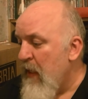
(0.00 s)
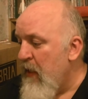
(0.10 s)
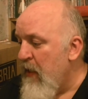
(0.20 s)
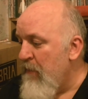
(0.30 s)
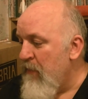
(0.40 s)

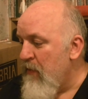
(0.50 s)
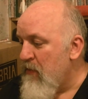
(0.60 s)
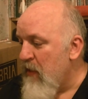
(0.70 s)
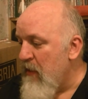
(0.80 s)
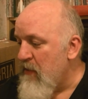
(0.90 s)
Um,
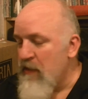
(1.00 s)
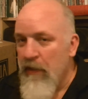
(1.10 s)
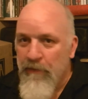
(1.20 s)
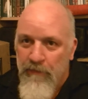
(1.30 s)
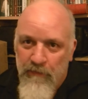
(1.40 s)
so it's
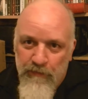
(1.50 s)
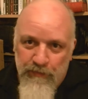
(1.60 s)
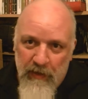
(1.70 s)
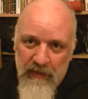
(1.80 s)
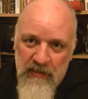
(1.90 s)
uh,
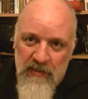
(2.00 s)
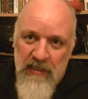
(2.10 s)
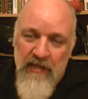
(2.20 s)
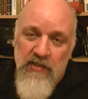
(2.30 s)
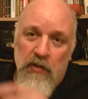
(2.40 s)
Brett,
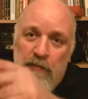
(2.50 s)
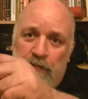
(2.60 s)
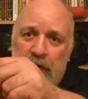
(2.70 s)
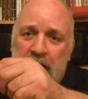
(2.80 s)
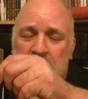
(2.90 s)
Saison
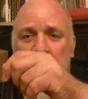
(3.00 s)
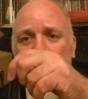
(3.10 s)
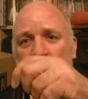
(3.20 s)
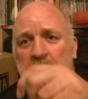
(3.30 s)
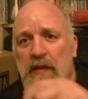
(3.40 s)
Brett.
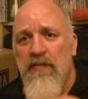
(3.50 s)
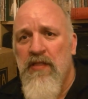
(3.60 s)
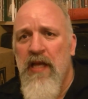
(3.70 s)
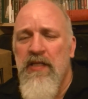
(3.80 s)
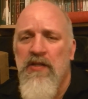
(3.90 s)
Um,
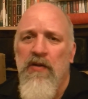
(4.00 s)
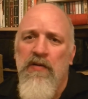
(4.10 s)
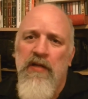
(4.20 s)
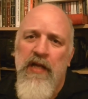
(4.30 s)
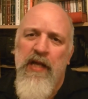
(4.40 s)

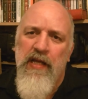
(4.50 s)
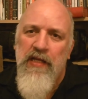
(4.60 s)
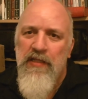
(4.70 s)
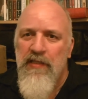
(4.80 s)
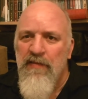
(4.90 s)
Saison
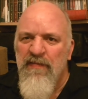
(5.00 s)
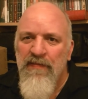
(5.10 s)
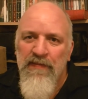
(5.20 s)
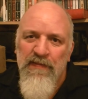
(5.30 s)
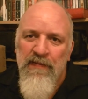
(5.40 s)
is
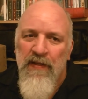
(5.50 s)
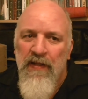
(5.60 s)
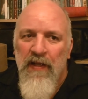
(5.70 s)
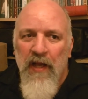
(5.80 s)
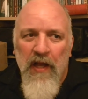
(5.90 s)

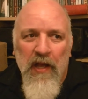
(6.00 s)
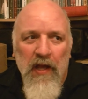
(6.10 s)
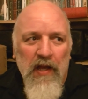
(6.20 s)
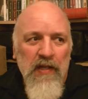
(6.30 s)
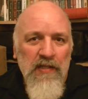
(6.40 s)

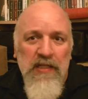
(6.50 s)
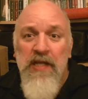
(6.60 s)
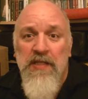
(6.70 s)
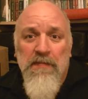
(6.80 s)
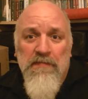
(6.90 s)
uh,
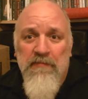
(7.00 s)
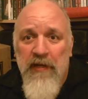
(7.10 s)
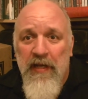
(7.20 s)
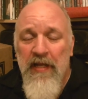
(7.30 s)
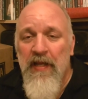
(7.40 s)
season,
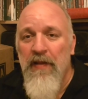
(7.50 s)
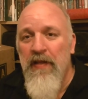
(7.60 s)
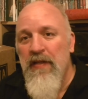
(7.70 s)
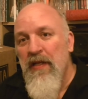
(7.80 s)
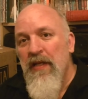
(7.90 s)
really,
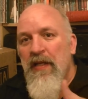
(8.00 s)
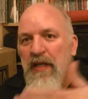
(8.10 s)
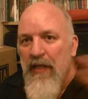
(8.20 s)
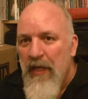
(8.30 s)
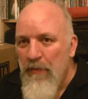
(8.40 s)
and
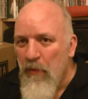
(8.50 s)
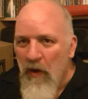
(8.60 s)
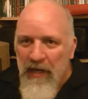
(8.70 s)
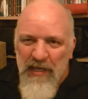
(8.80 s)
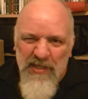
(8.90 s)
in
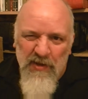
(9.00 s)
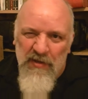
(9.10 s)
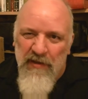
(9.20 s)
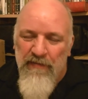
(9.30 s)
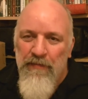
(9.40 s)
wine it's
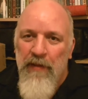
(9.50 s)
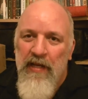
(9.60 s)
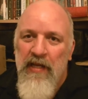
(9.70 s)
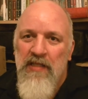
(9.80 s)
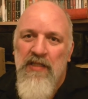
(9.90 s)
got different
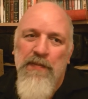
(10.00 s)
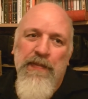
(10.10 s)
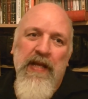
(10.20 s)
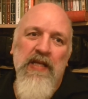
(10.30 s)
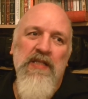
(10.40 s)
meanings to
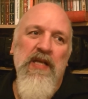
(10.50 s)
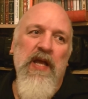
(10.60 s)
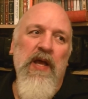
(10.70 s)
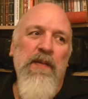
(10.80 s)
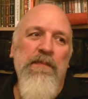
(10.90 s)
beers.
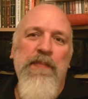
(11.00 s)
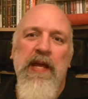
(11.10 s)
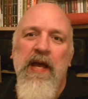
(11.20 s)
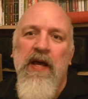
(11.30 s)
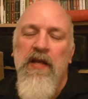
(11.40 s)
Um,
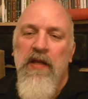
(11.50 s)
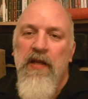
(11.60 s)
beer